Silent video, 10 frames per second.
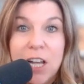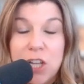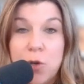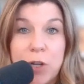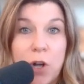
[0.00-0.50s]

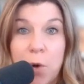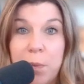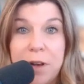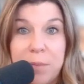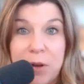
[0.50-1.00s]
you could
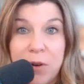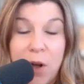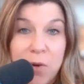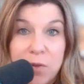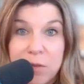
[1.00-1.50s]
open up your
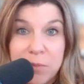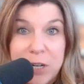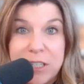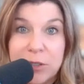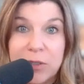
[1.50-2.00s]
own
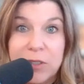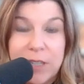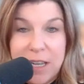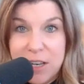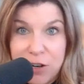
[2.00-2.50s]
preschool
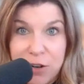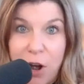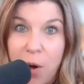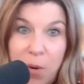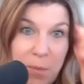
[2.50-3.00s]
in your
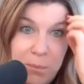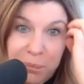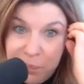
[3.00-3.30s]
home.